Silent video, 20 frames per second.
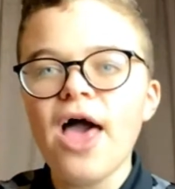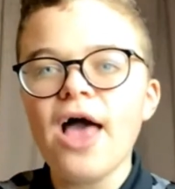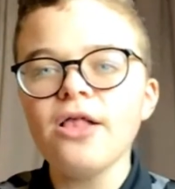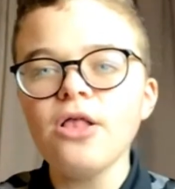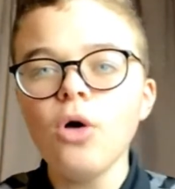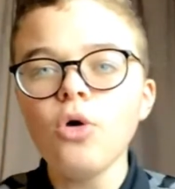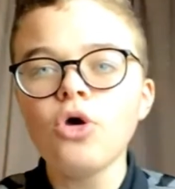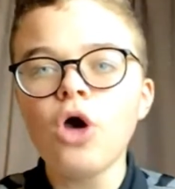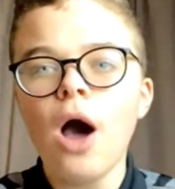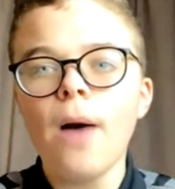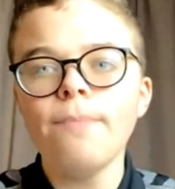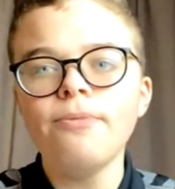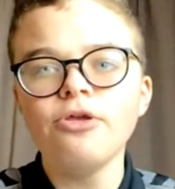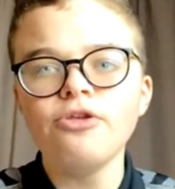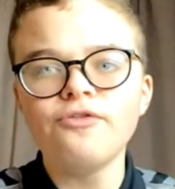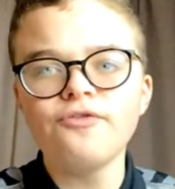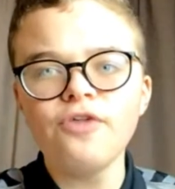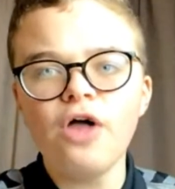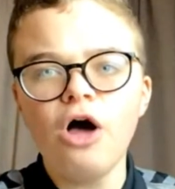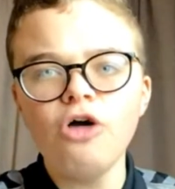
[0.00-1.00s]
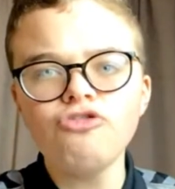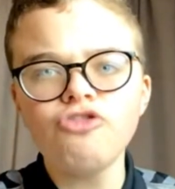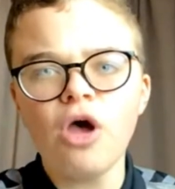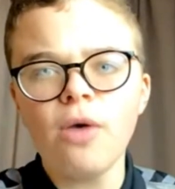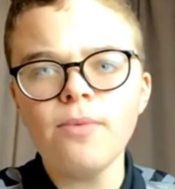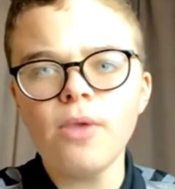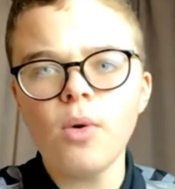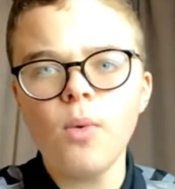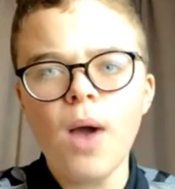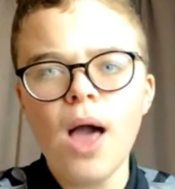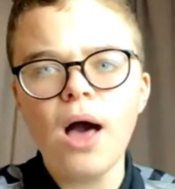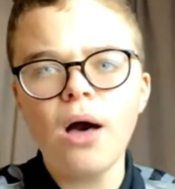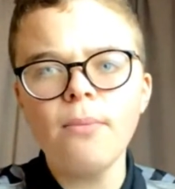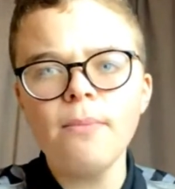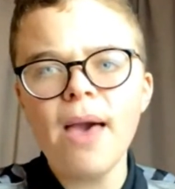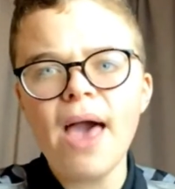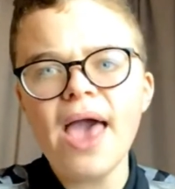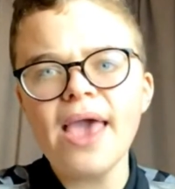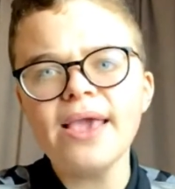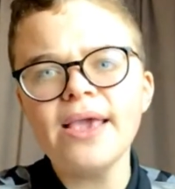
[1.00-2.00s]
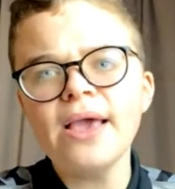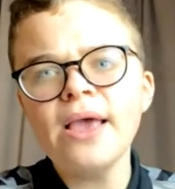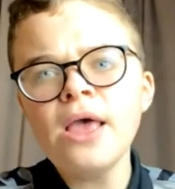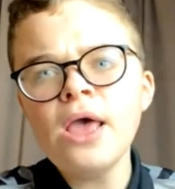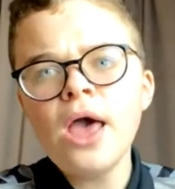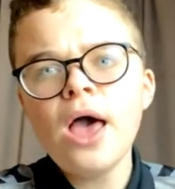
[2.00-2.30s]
Hello, Cobblers Vlogs. Hope you're well, mate.